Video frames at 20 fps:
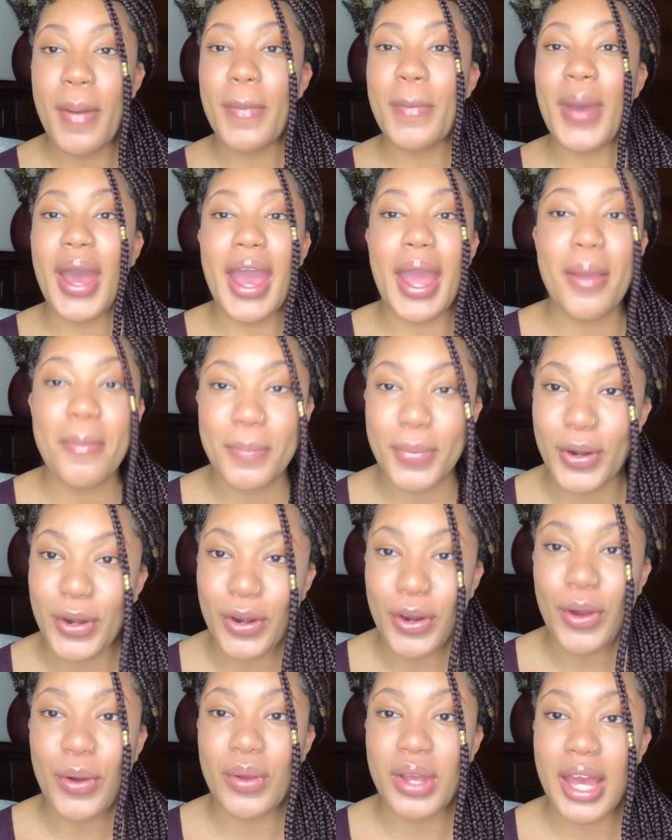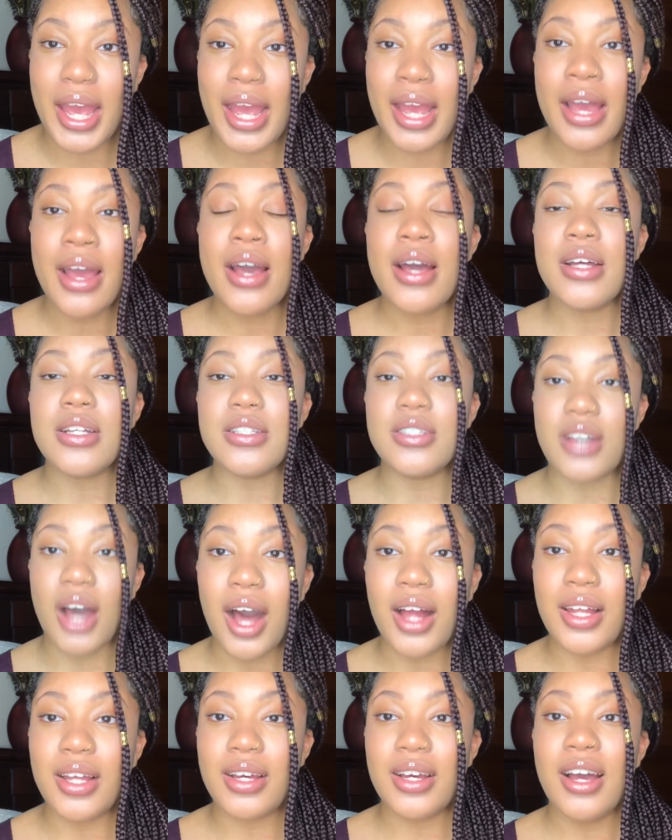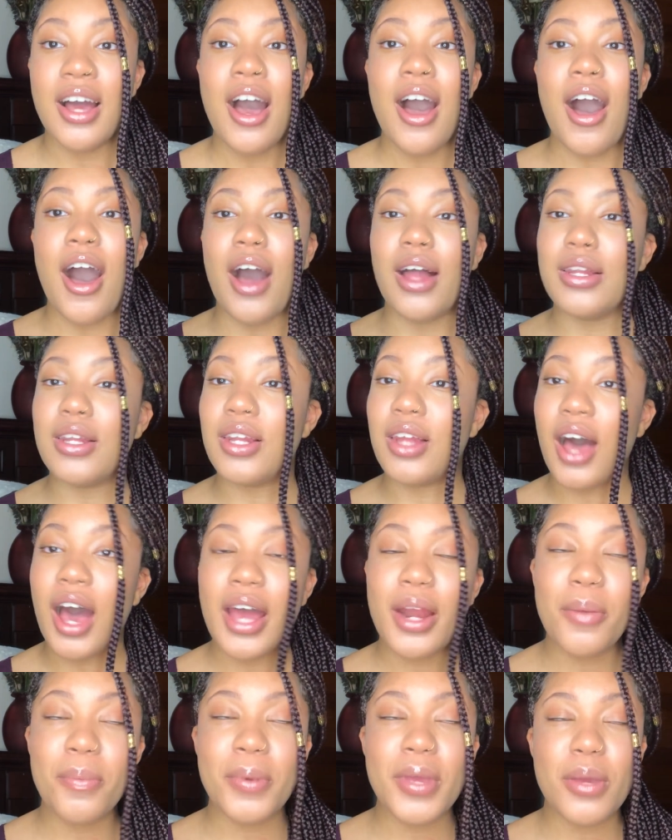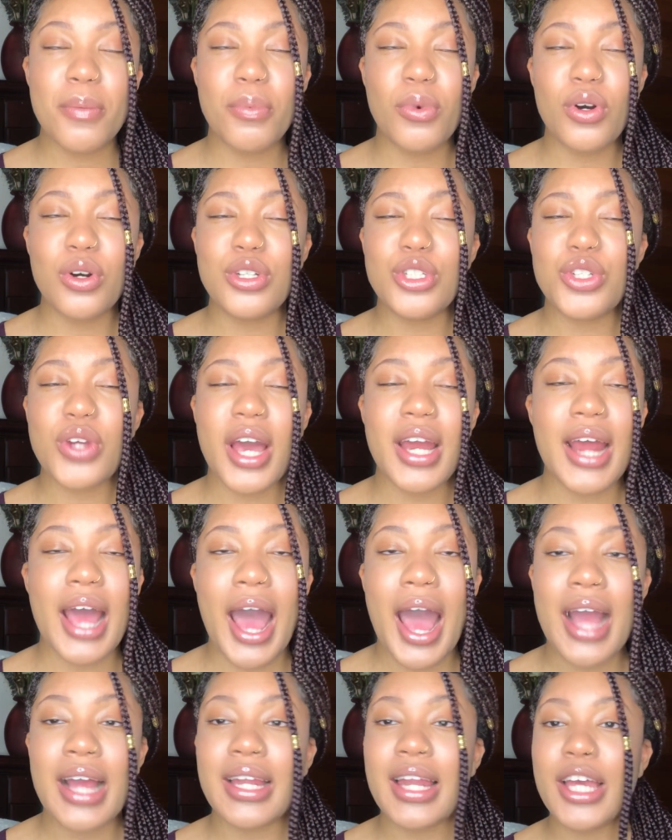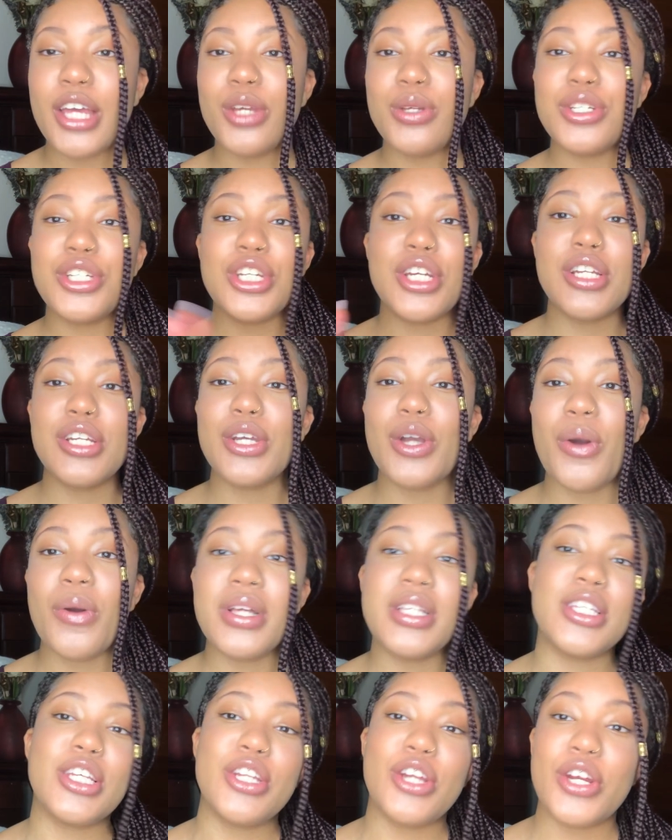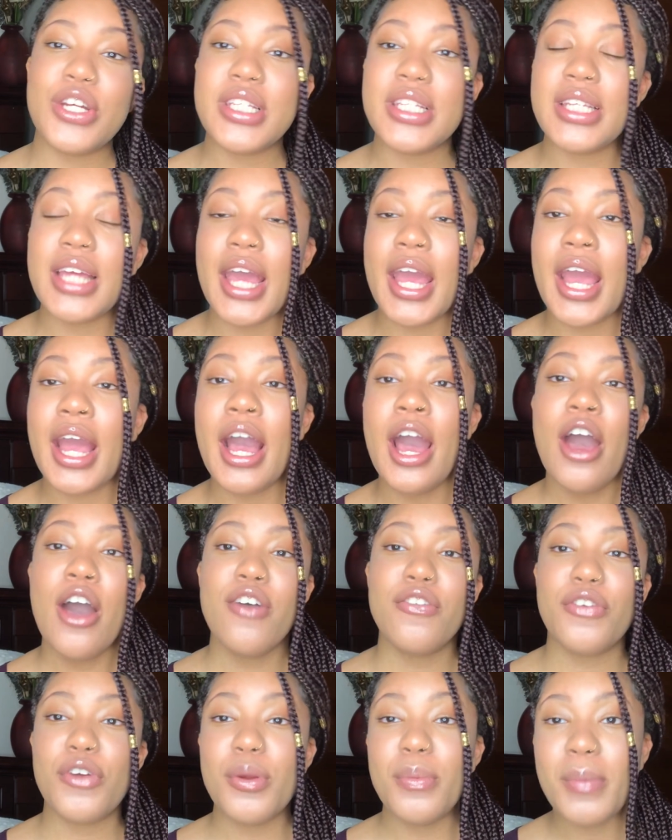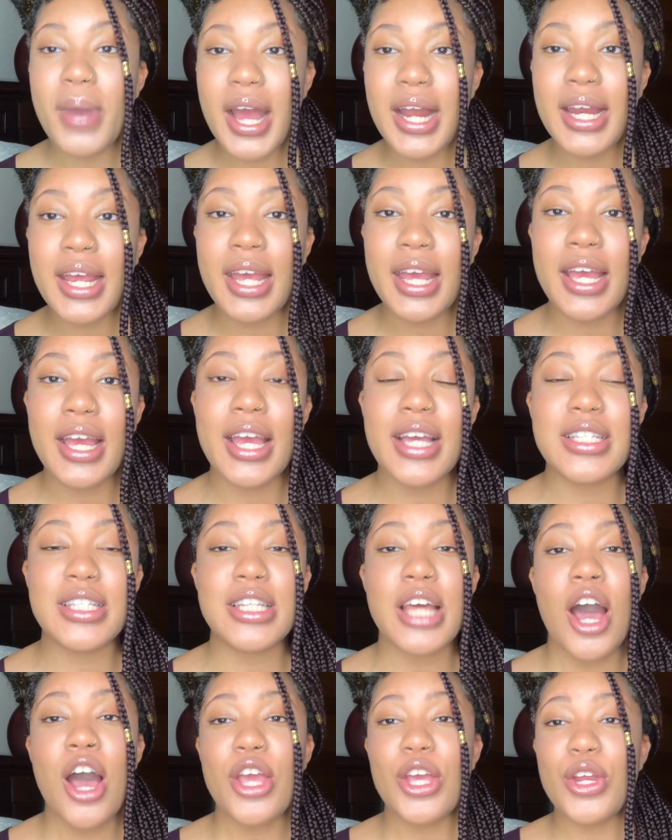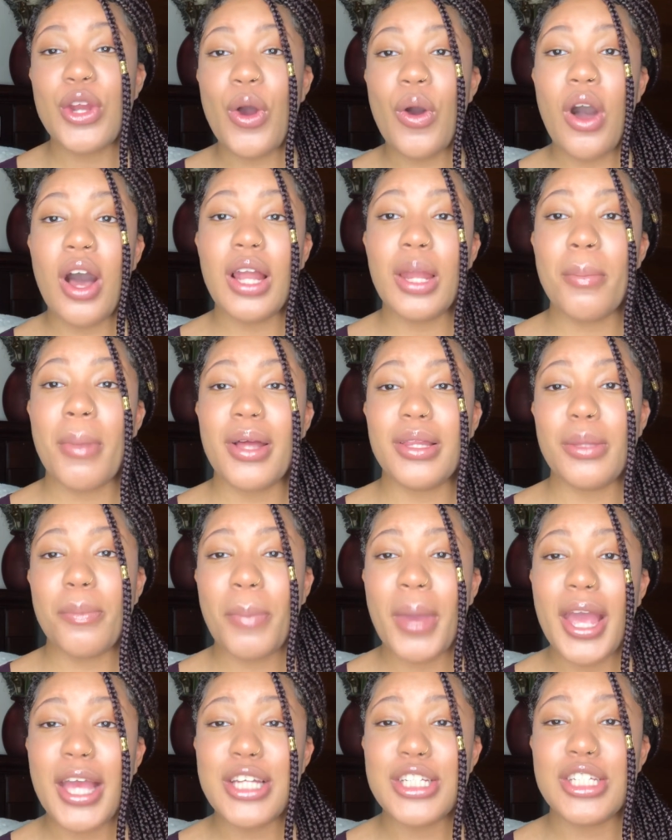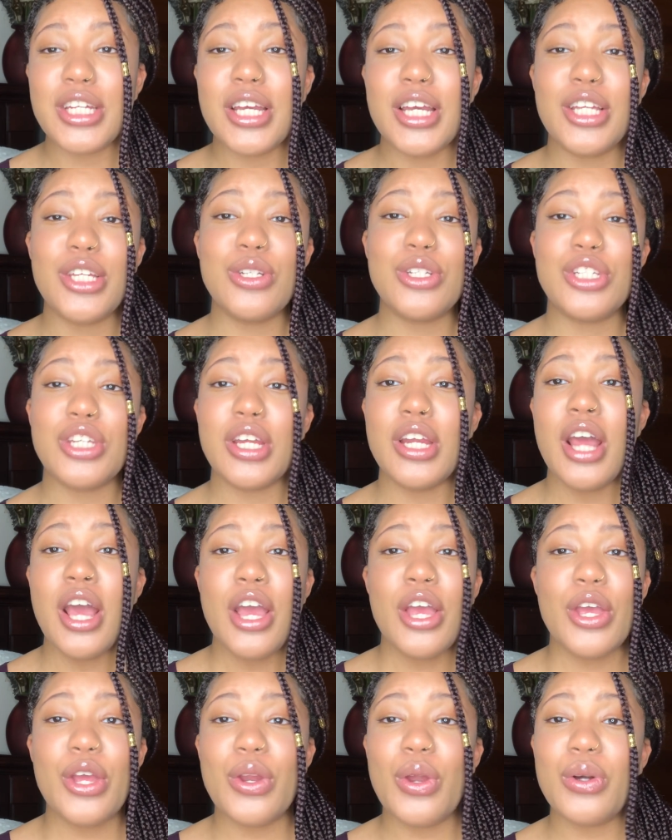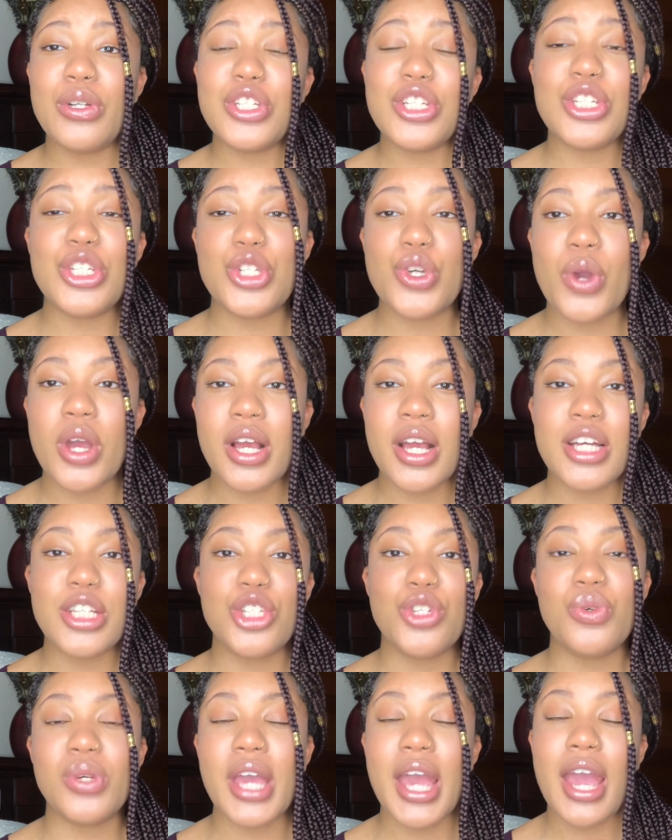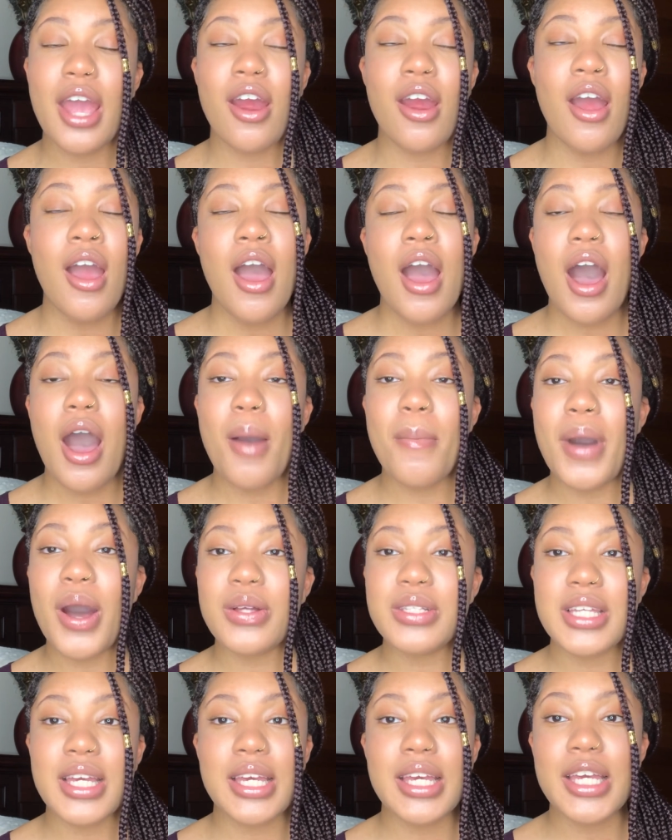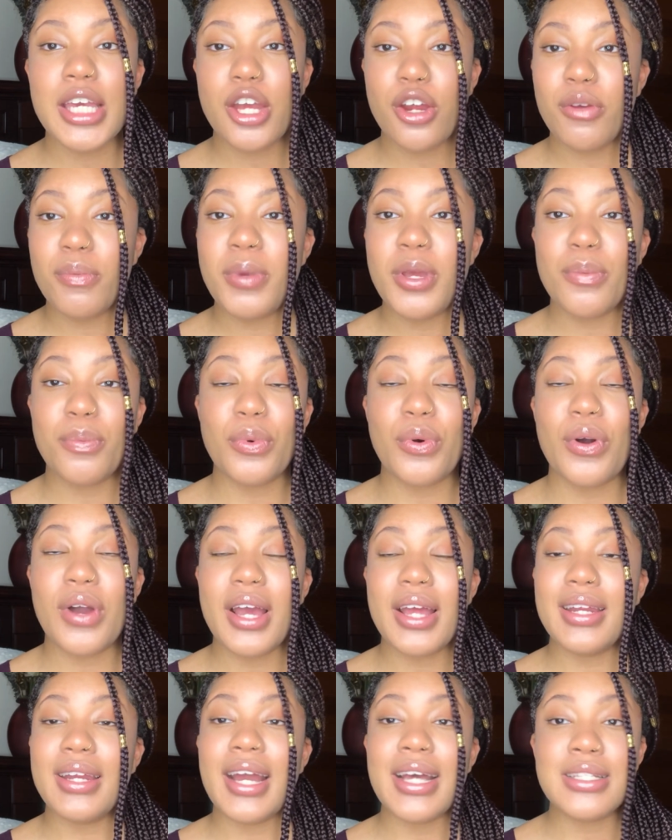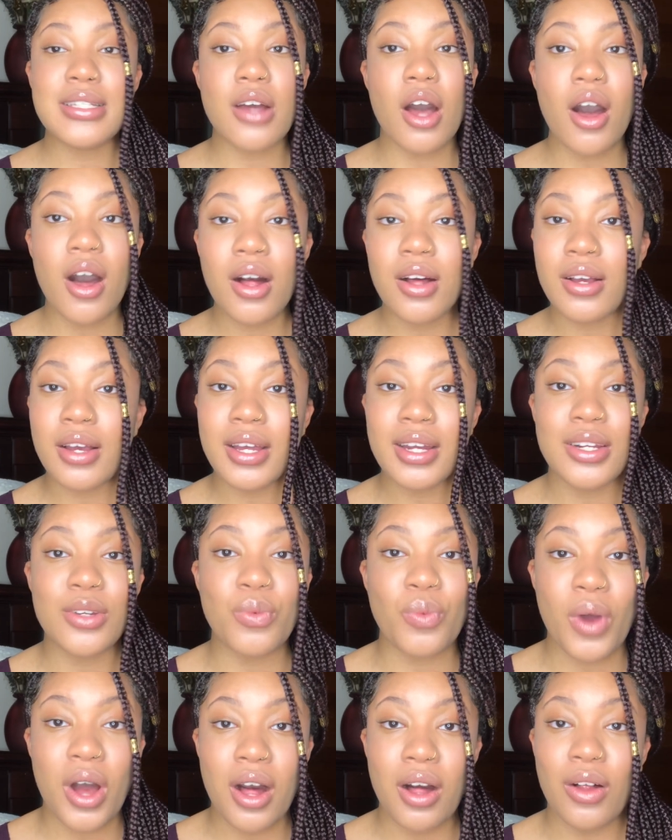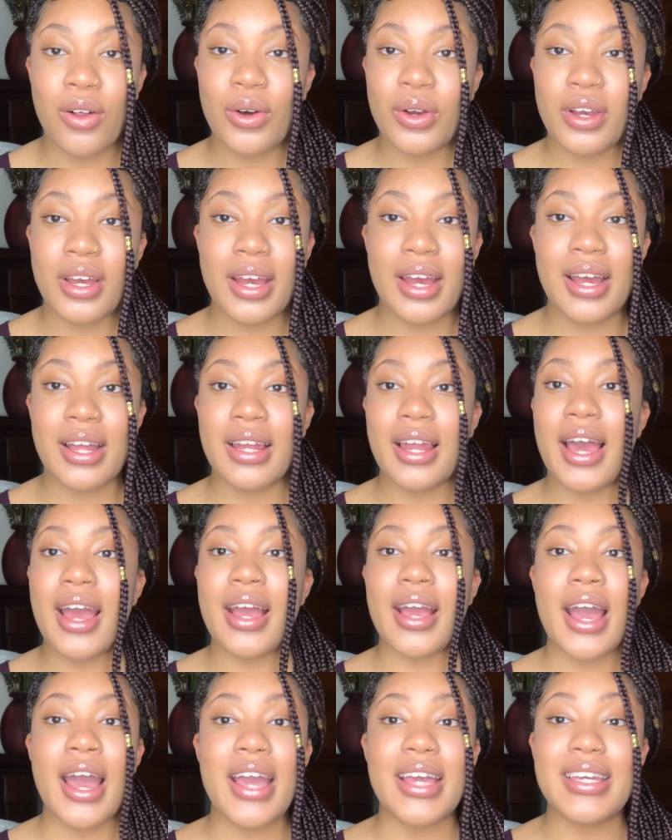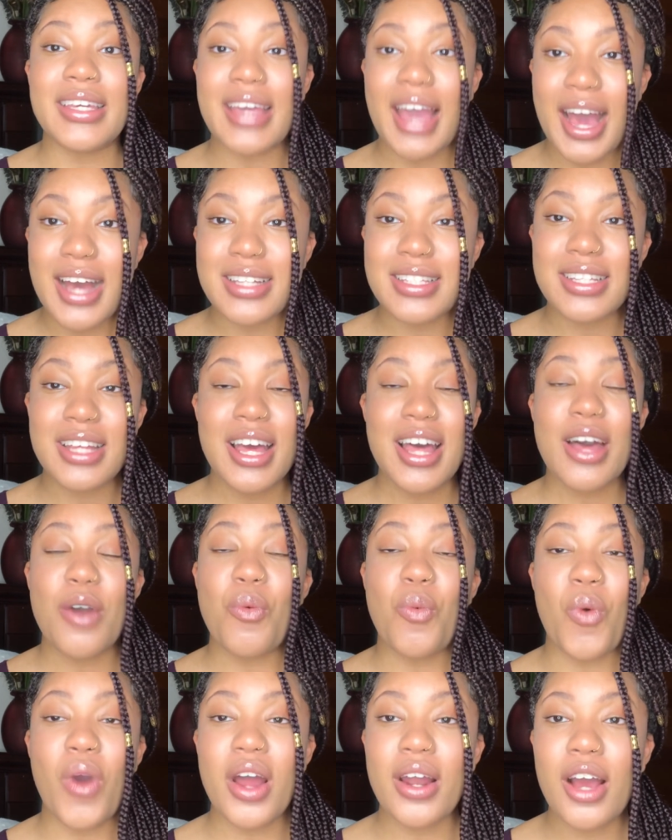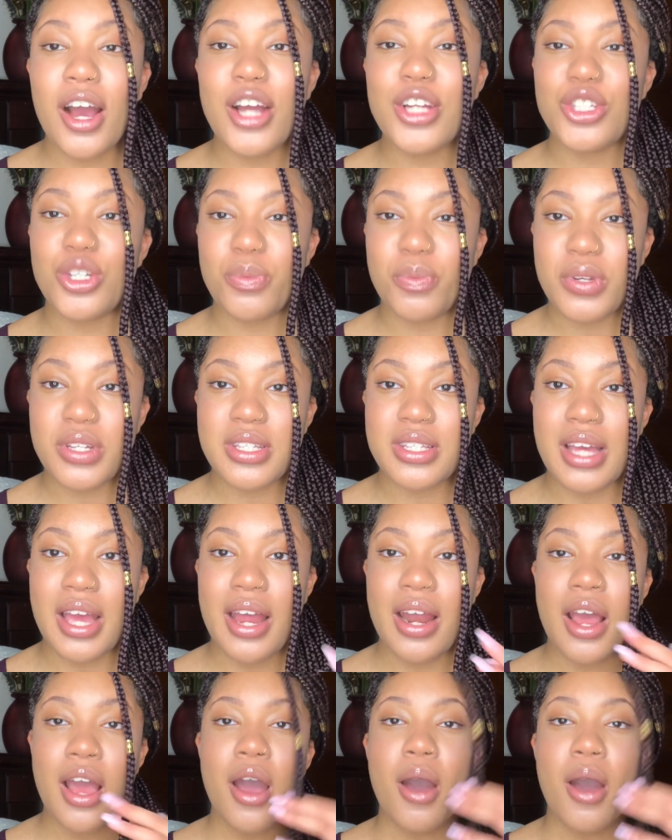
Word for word: Paper, okay? Dollar. A lot of people try to act like you shouldn't go into nursing for money. It's, you know, all about the patient. You should, you know, just do it because you care about taking care of people. And that's all good and well, okay? Like, yes, 100%.